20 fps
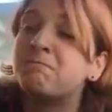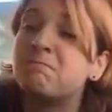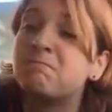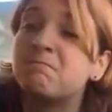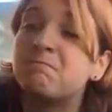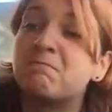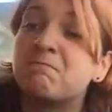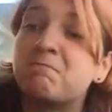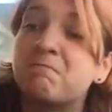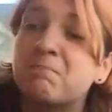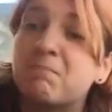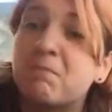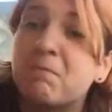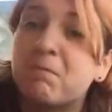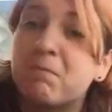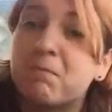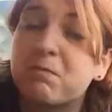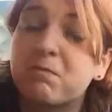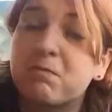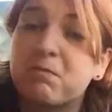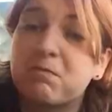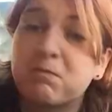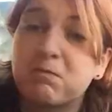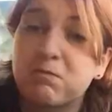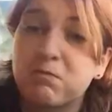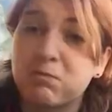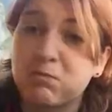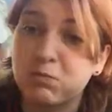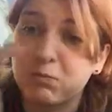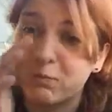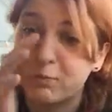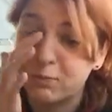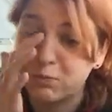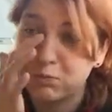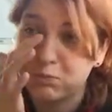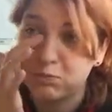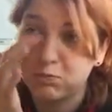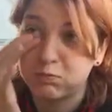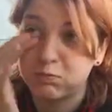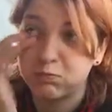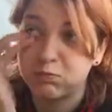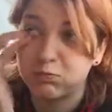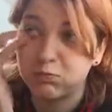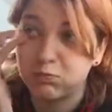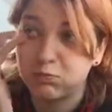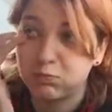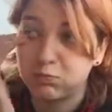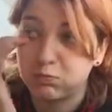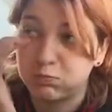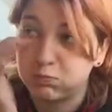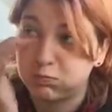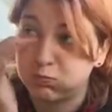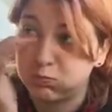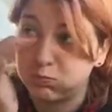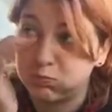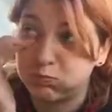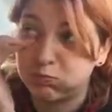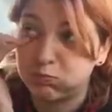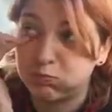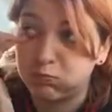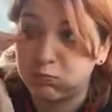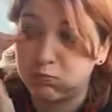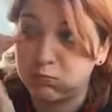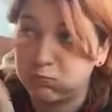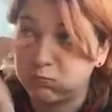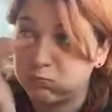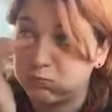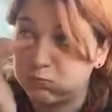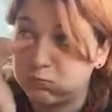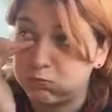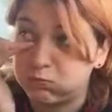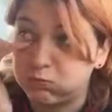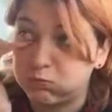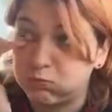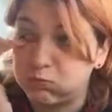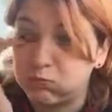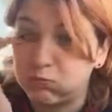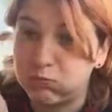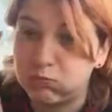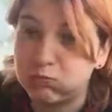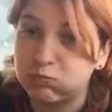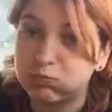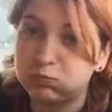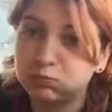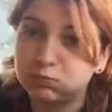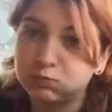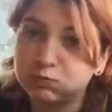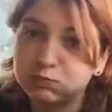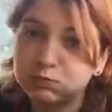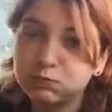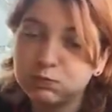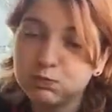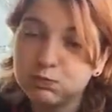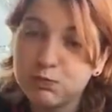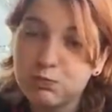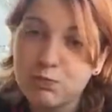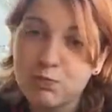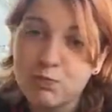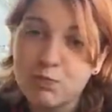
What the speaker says: [no speech]